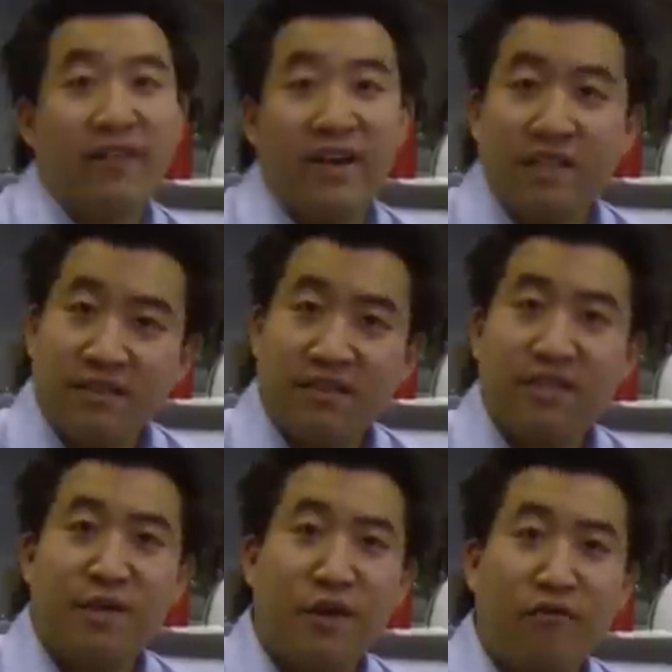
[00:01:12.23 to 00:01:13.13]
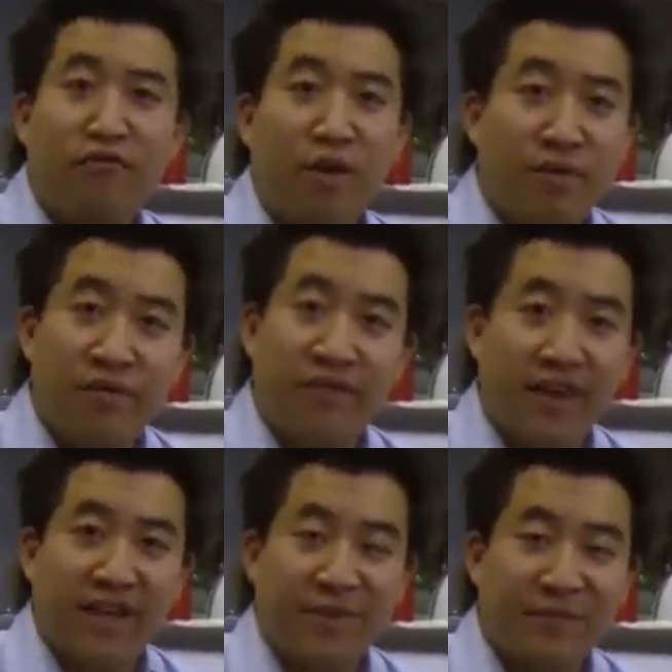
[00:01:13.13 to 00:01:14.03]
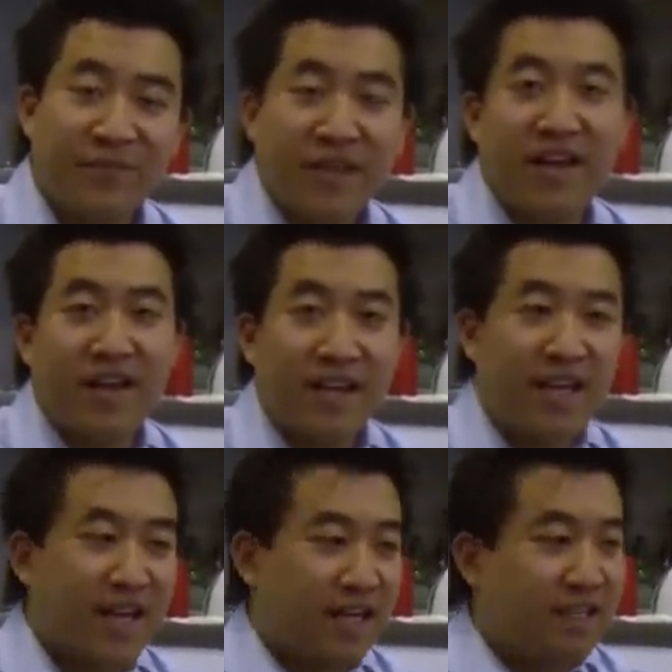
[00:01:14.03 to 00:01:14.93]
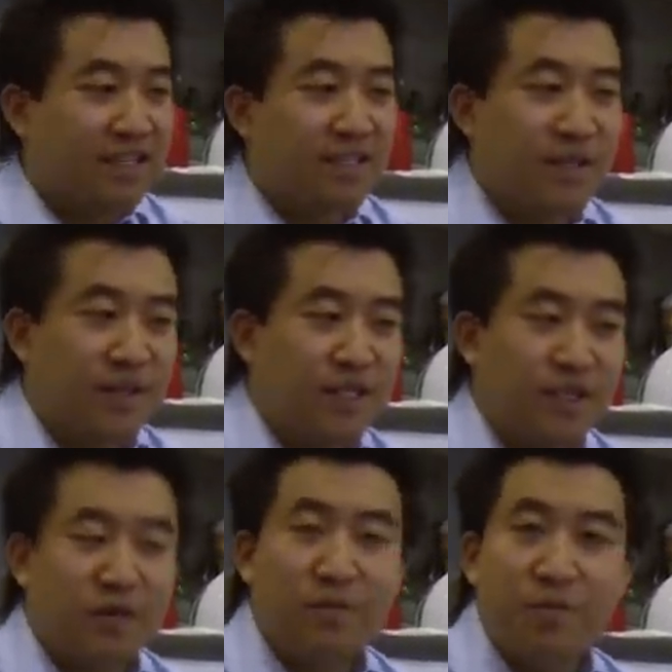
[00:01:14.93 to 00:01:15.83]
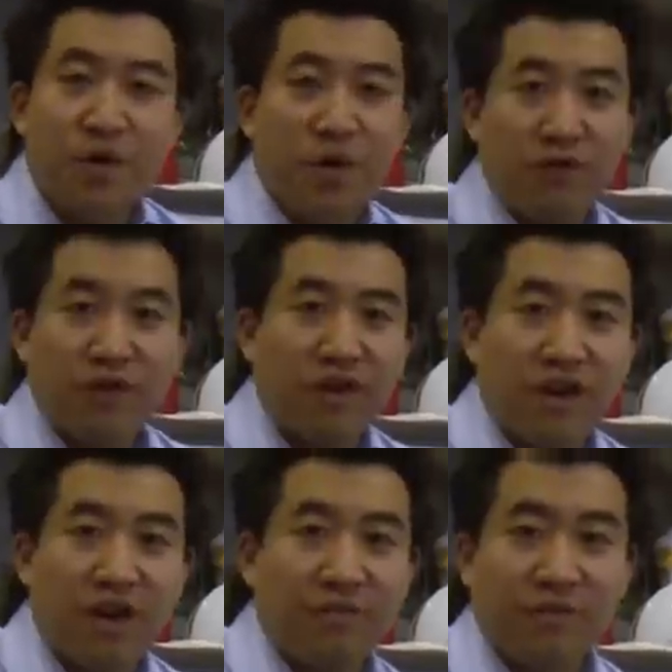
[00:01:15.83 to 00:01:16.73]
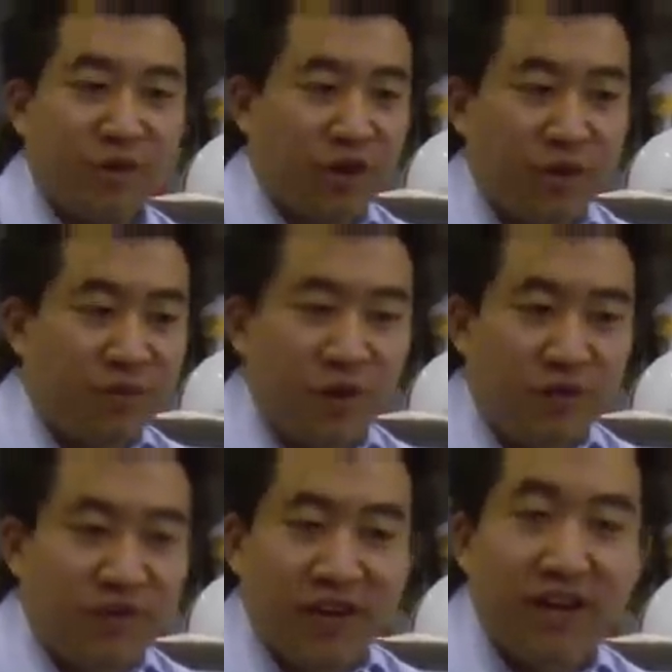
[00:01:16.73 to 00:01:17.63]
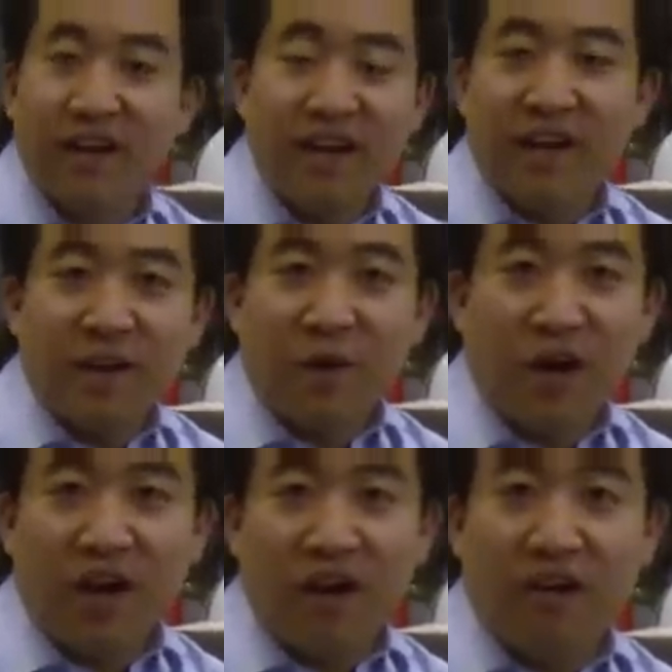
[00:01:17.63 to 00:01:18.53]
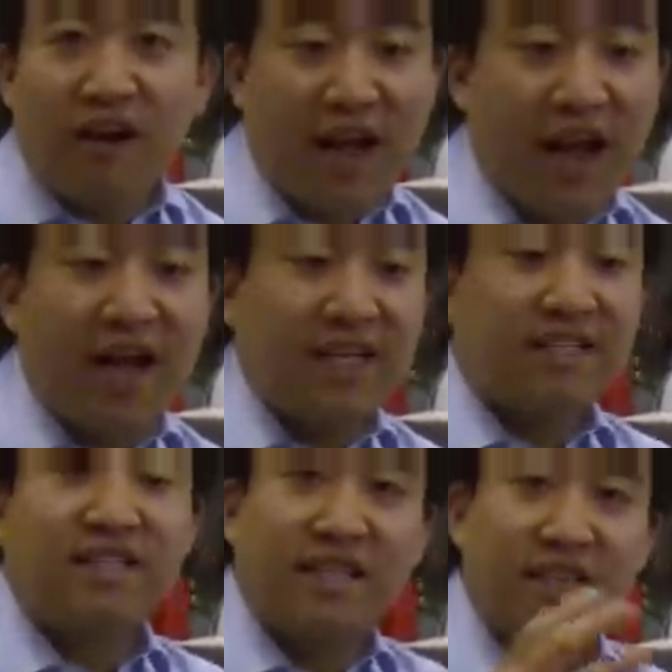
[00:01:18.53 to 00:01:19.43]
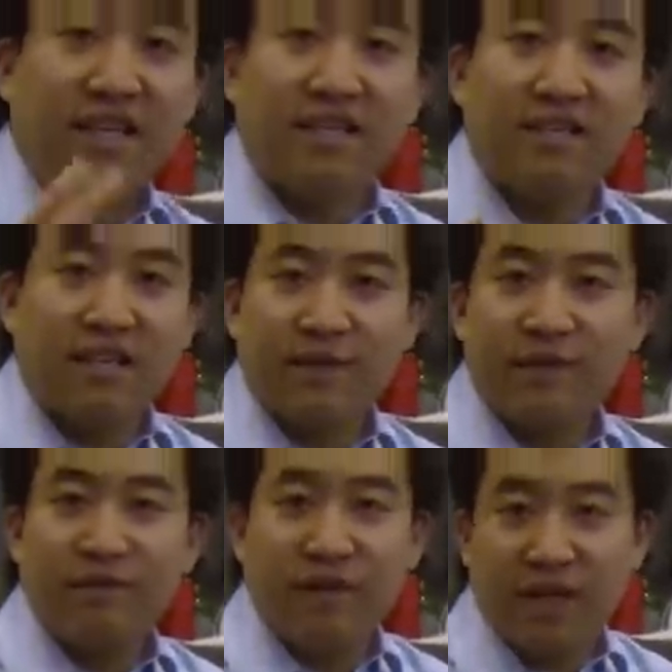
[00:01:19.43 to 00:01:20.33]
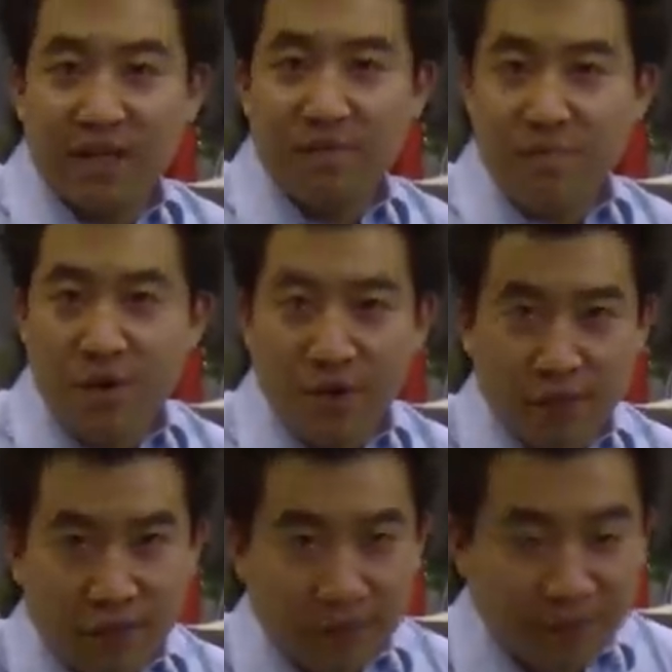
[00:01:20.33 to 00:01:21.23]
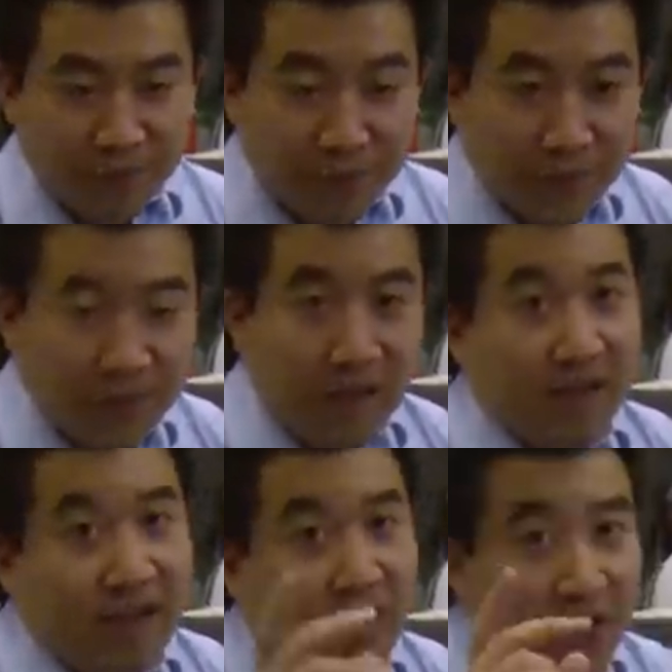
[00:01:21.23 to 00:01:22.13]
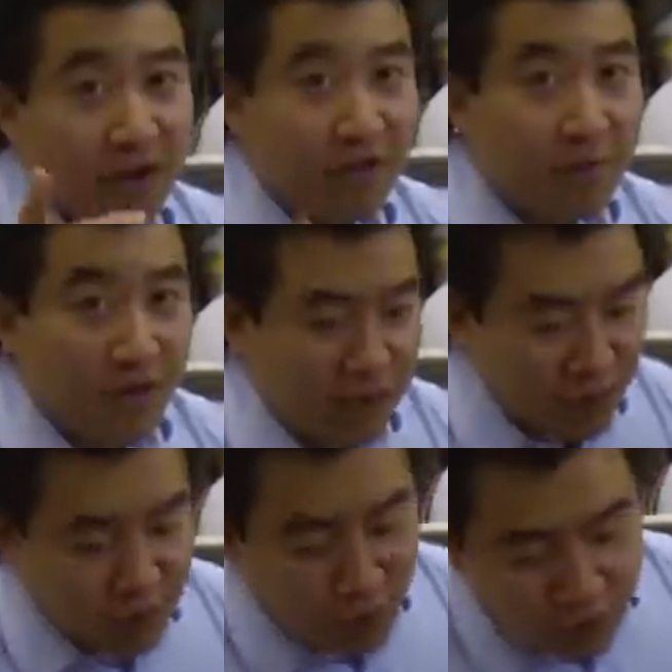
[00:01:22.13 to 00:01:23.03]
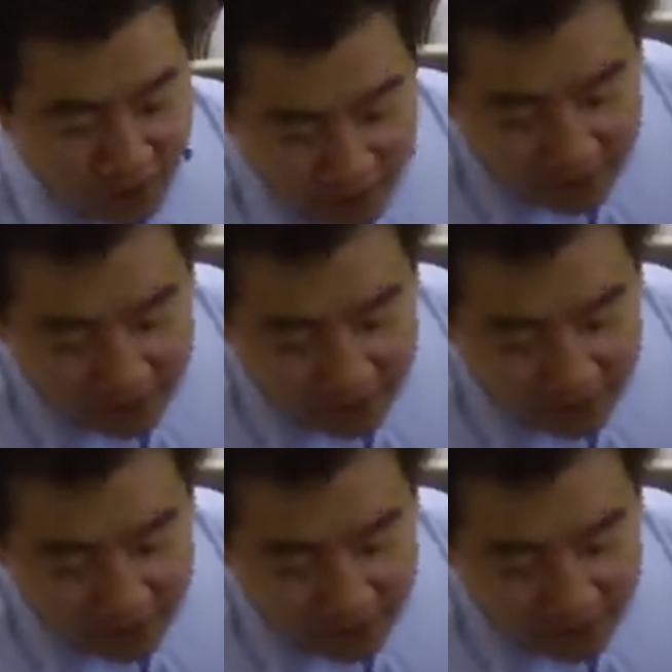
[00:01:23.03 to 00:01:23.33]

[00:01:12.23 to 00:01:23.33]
that's because it's got rubber feet again, so it doesn't move. I'm trying to move it quite a lot and it doesn't really move. Another magical thing